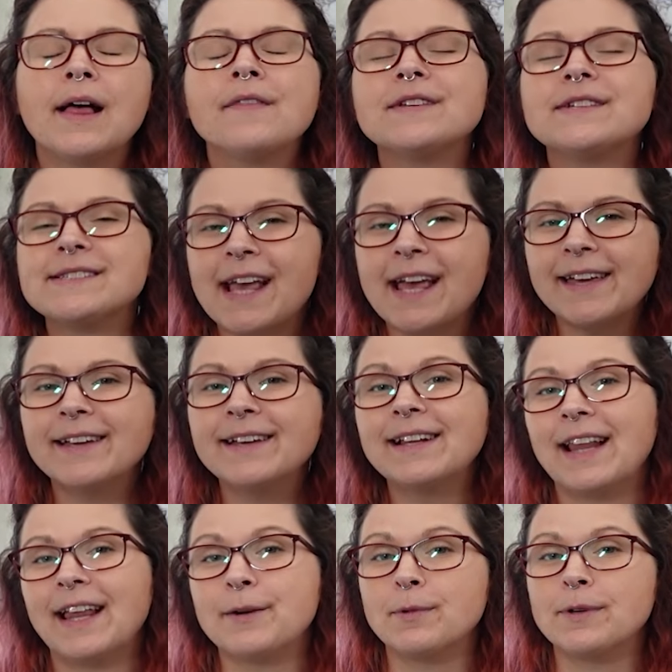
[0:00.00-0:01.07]
The second
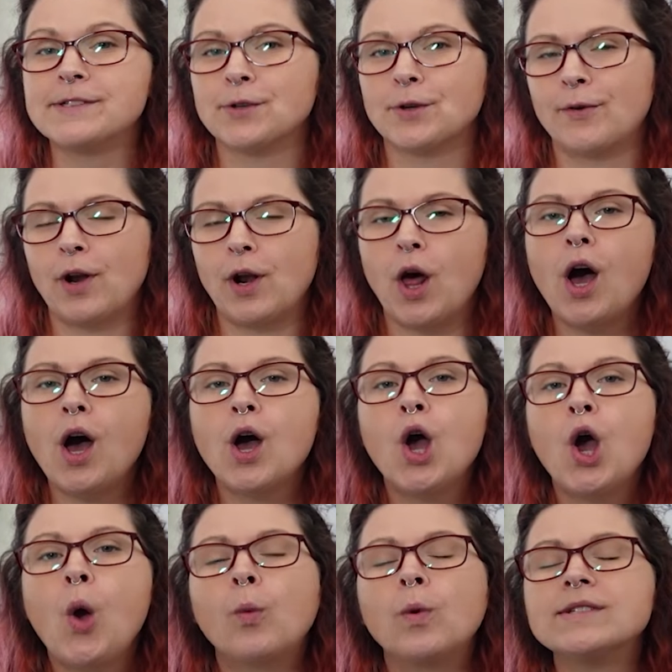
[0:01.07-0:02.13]
claim we saw a lot
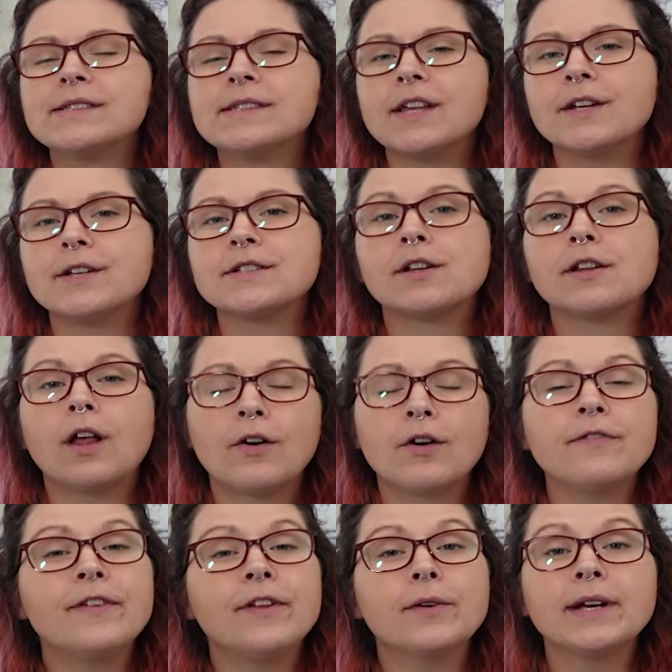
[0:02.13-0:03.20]
was that
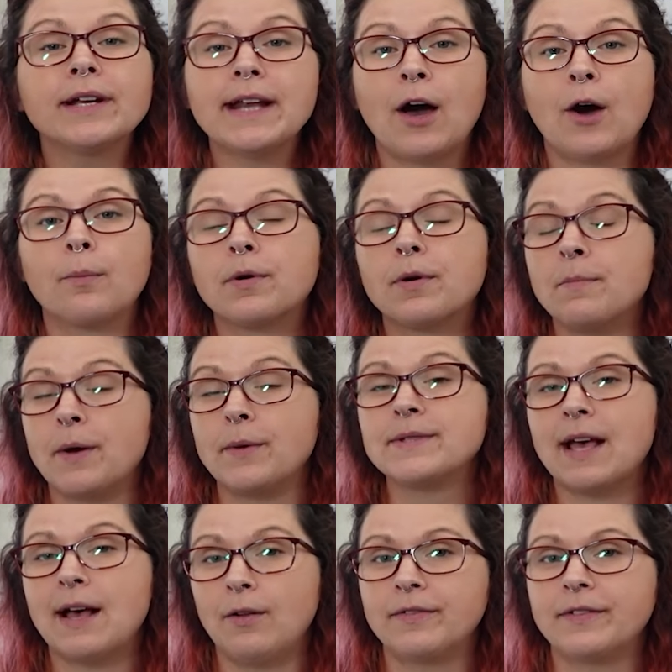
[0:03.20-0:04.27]
chlorophyll can help promote
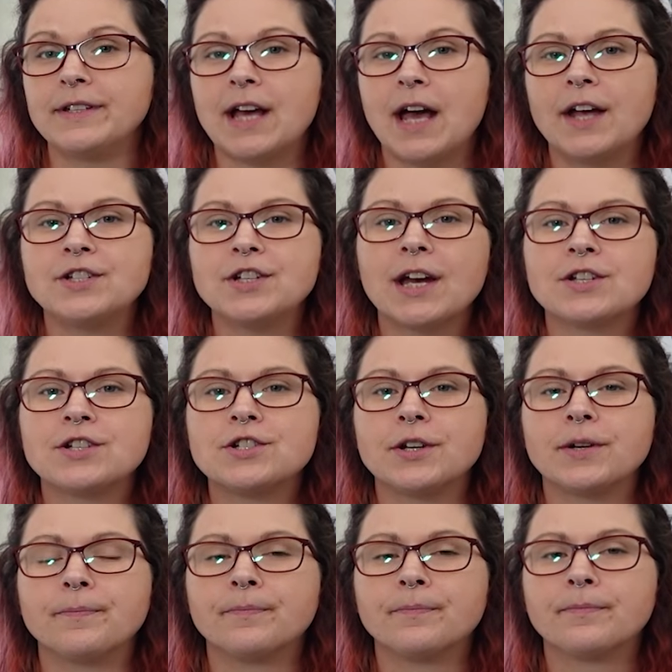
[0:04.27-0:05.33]
healthy
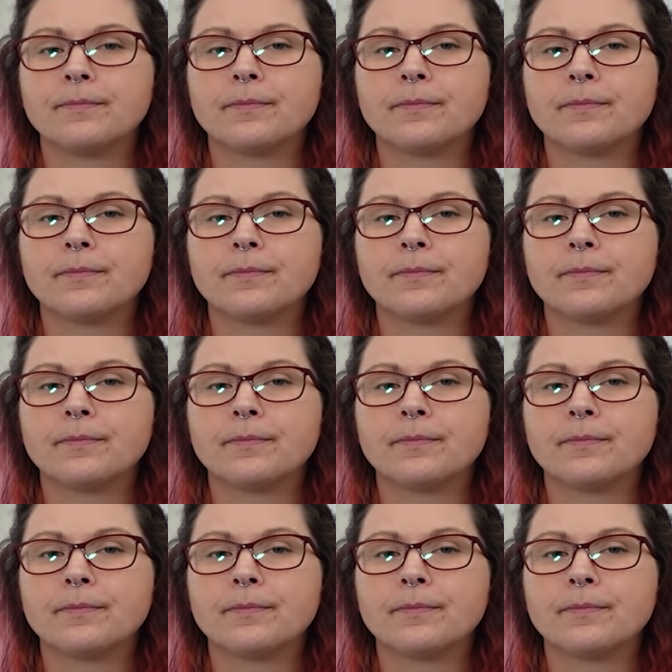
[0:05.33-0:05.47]
digestion.